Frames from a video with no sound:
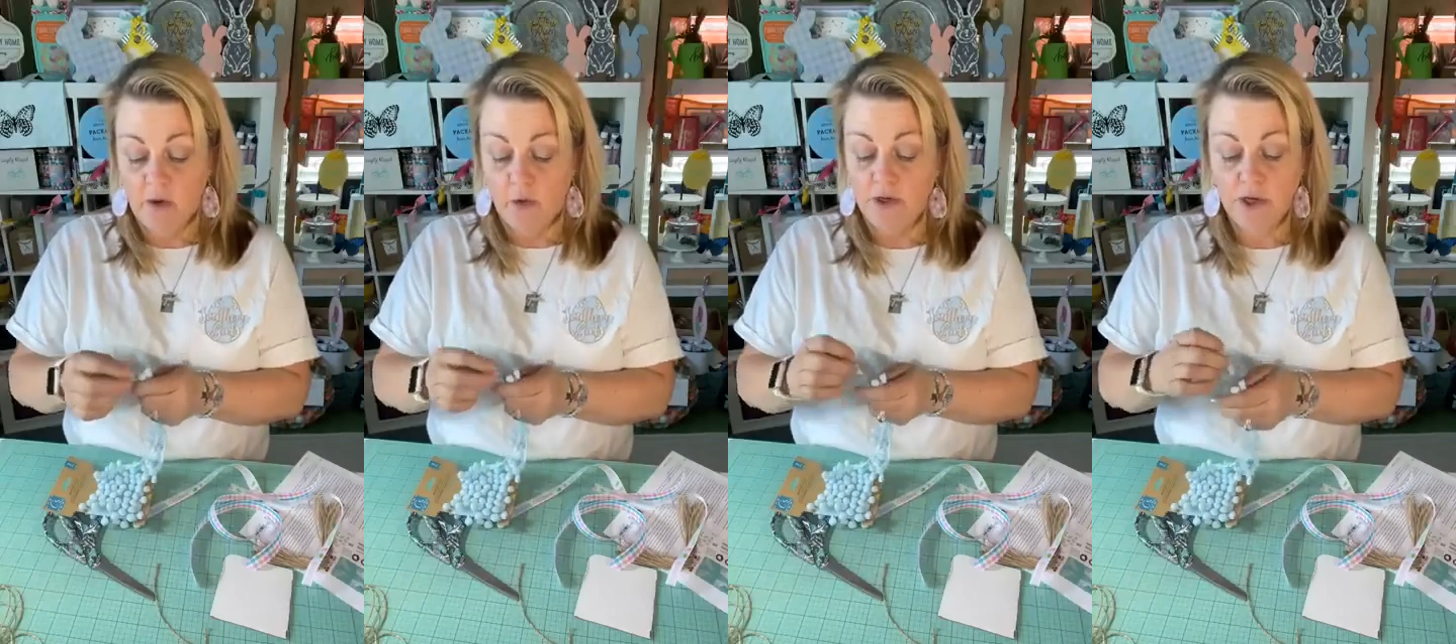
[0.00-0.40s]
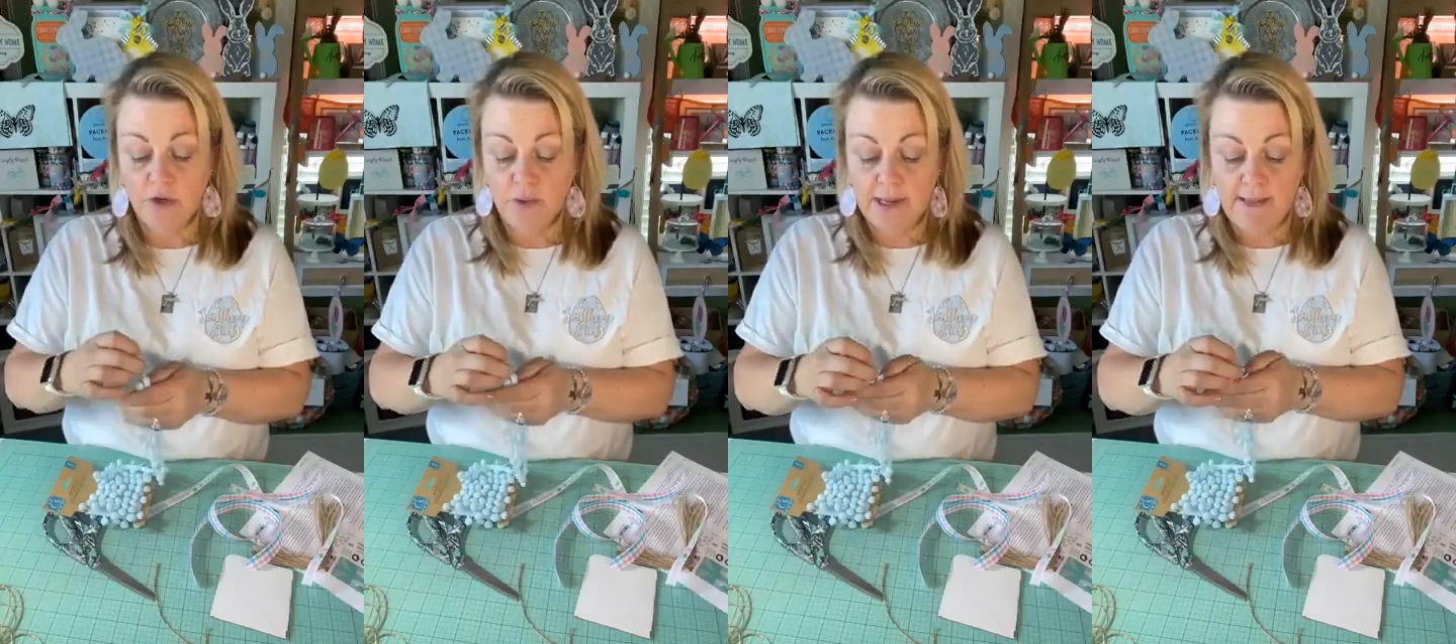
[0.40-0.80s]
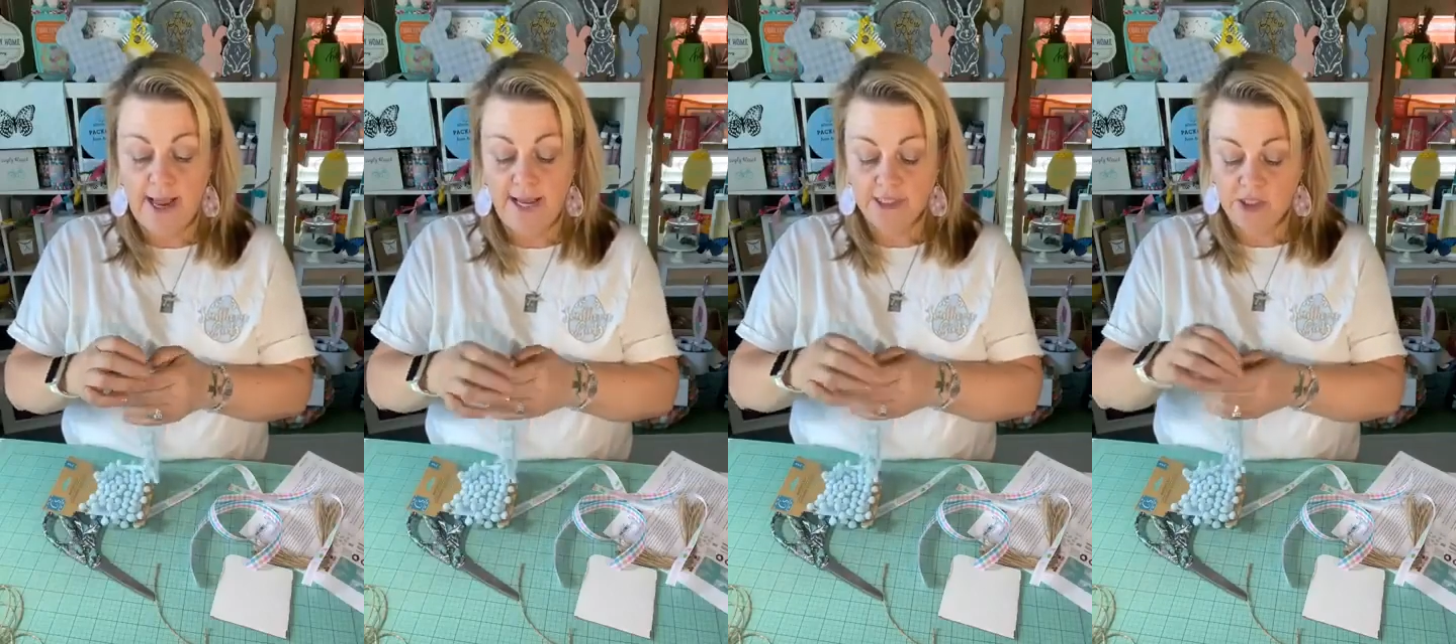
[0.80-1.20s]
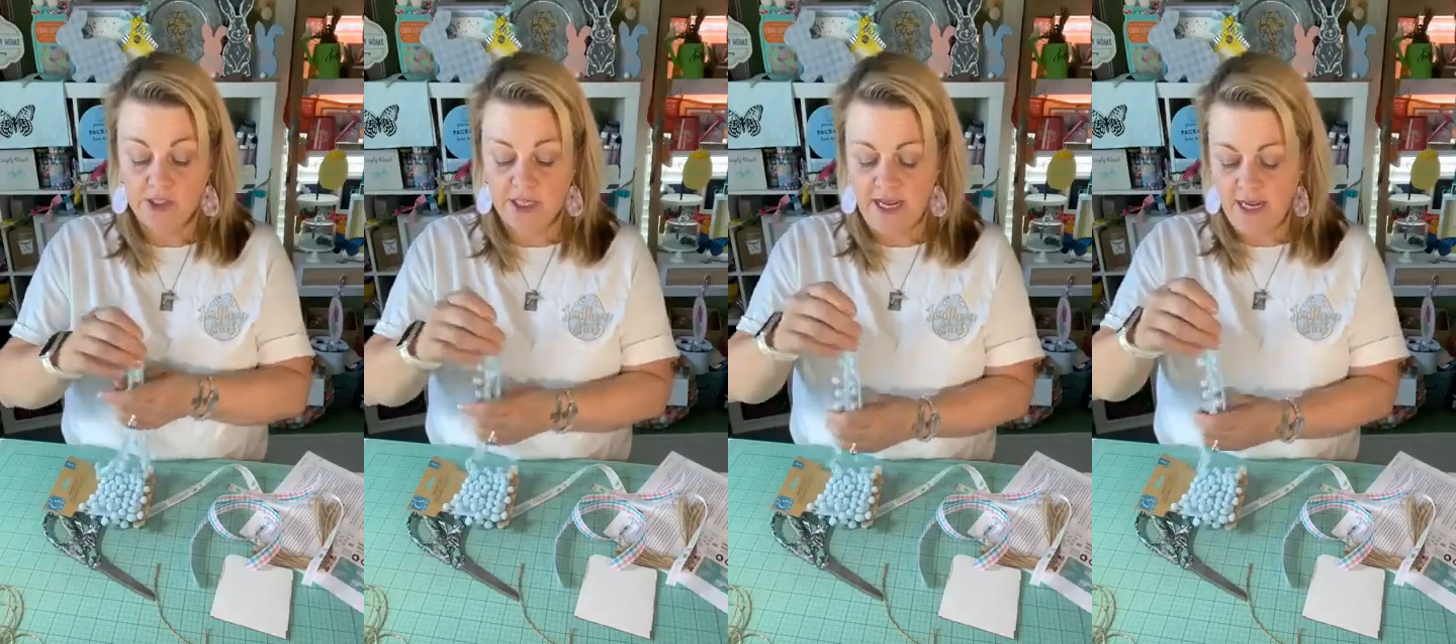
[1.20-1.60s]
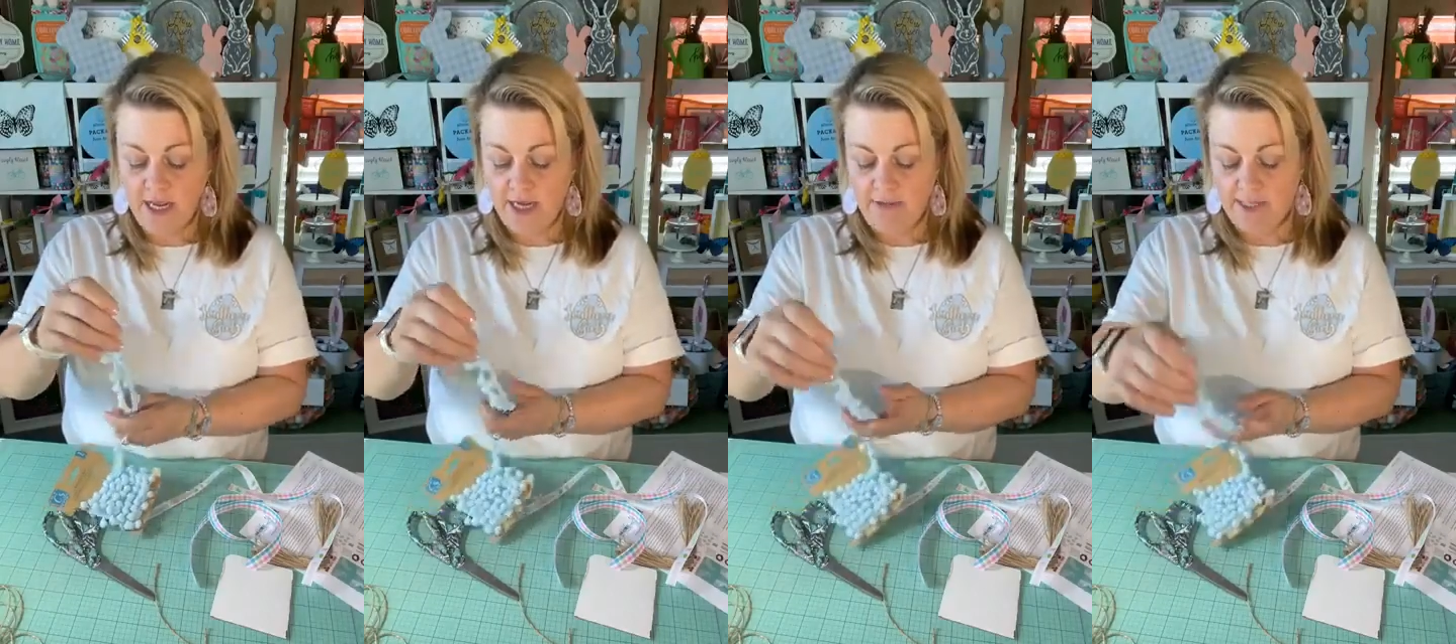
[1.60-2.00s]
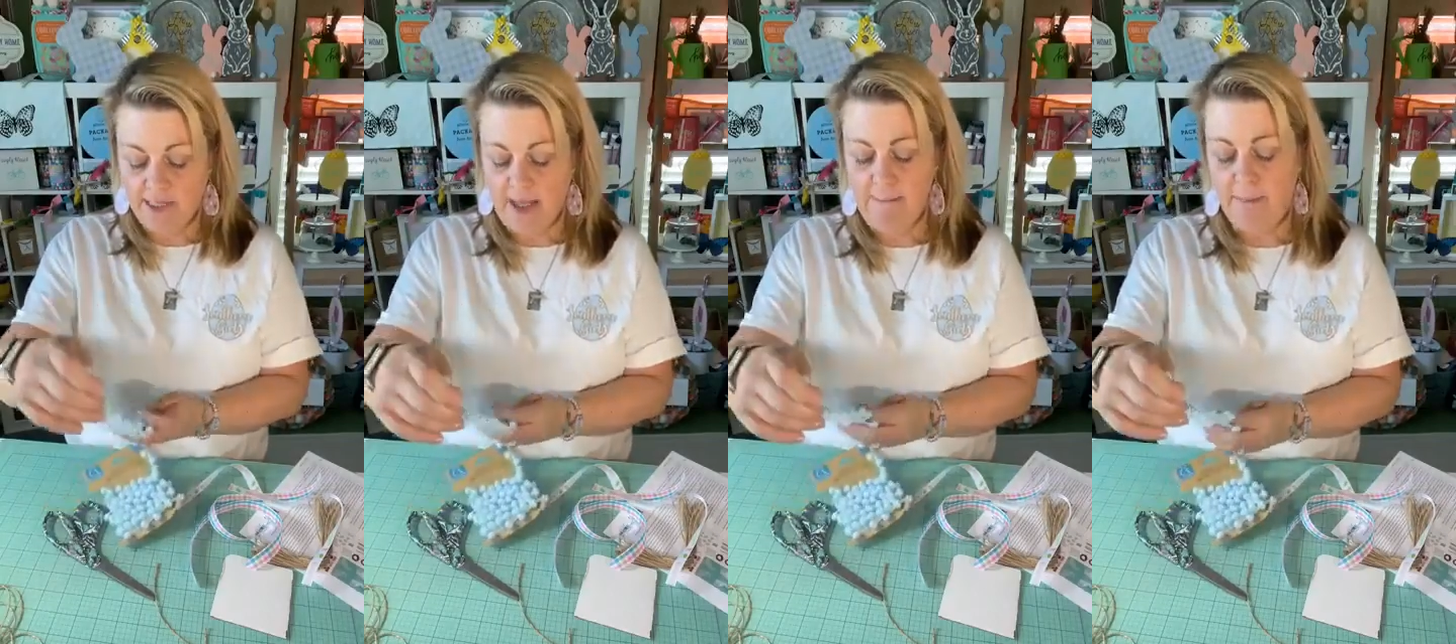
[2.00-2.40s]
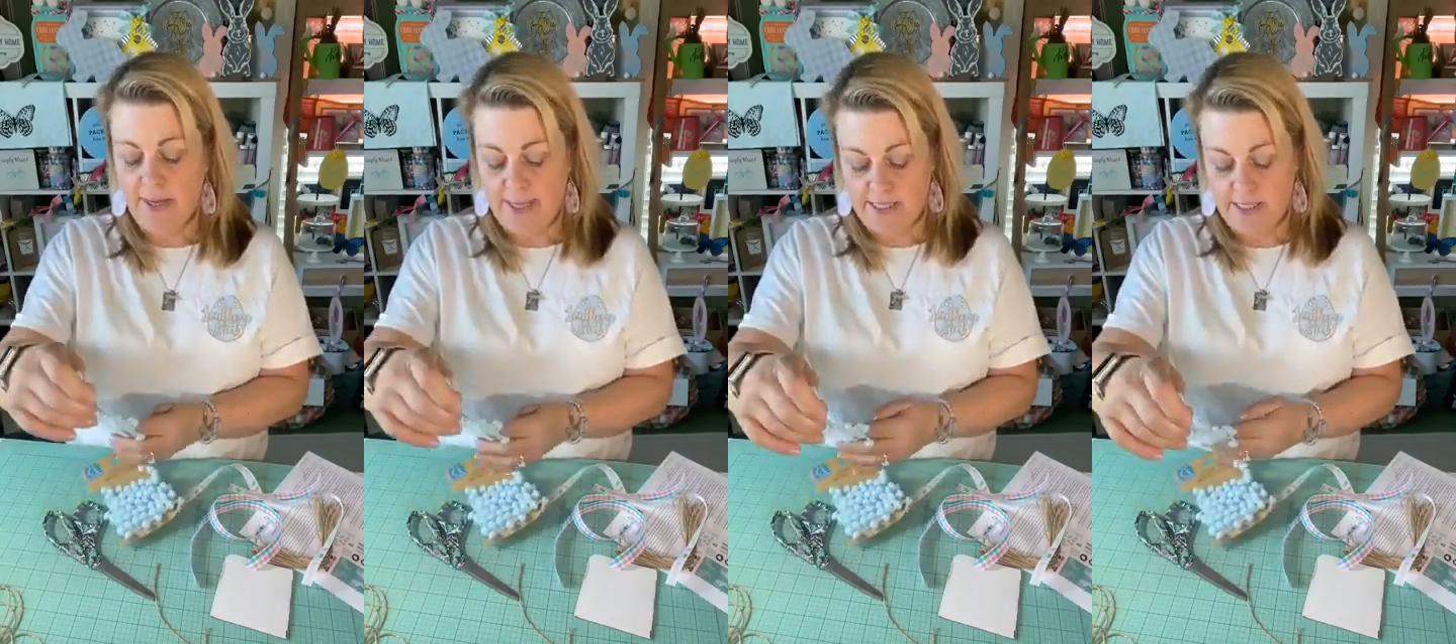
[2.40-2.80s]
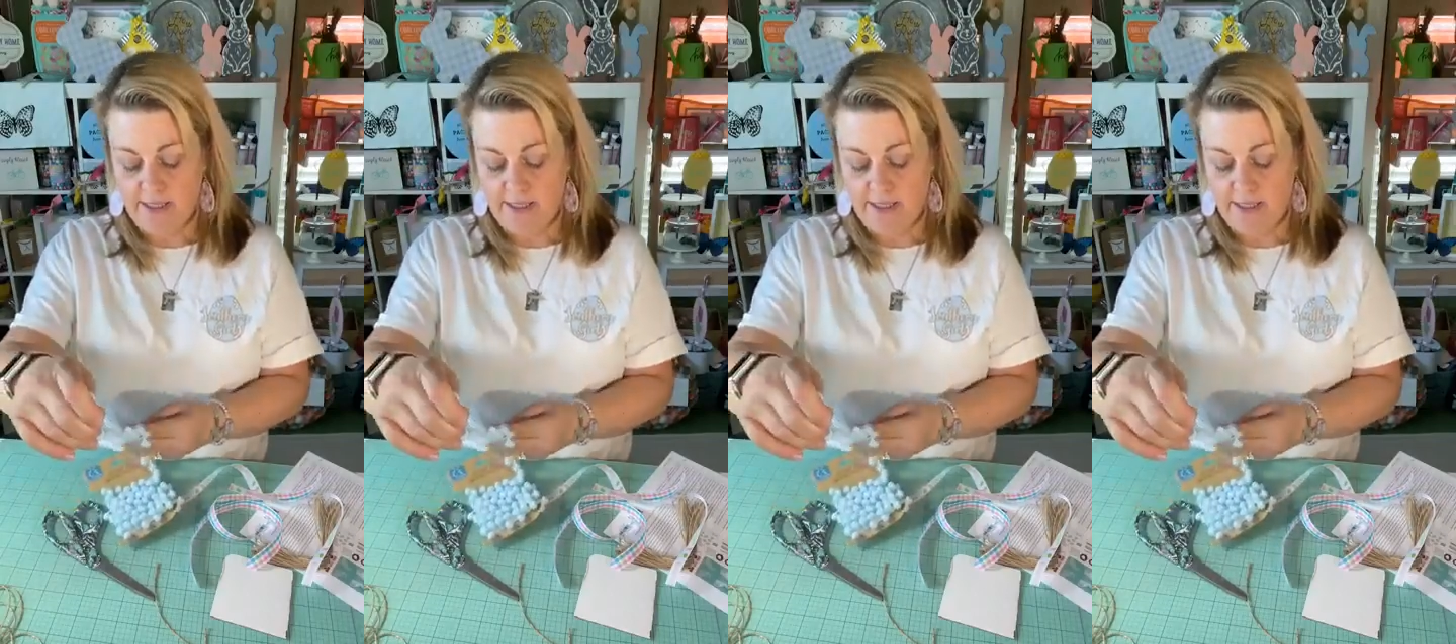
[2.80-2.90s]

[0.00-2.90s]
or you go to a class, you say, yeah, I kind of like that, but